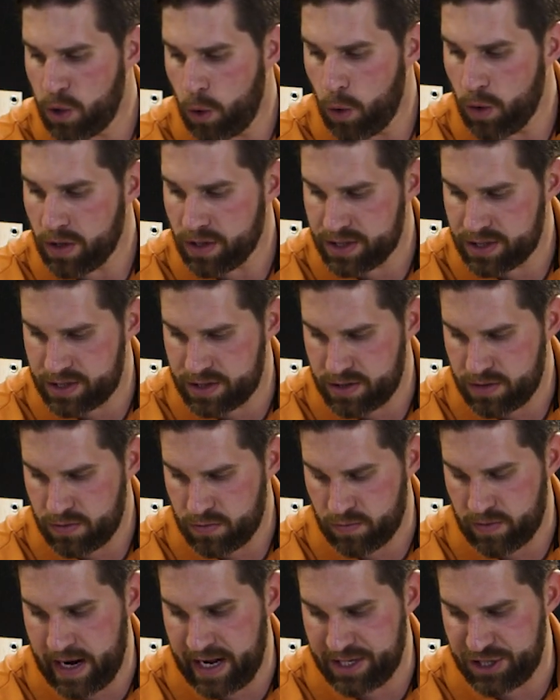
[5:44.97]
Torx
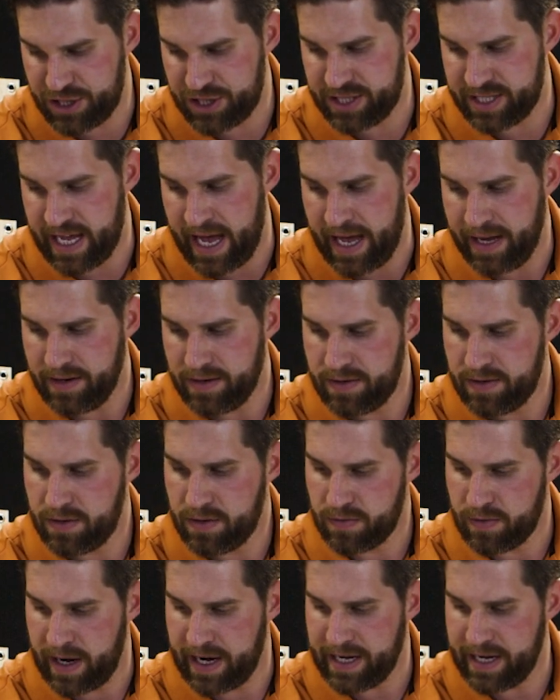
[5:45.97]
wrench set
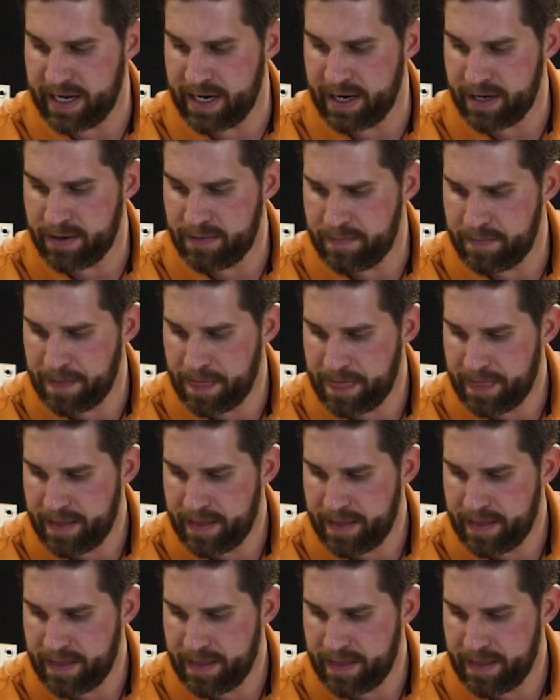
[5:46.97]
right here.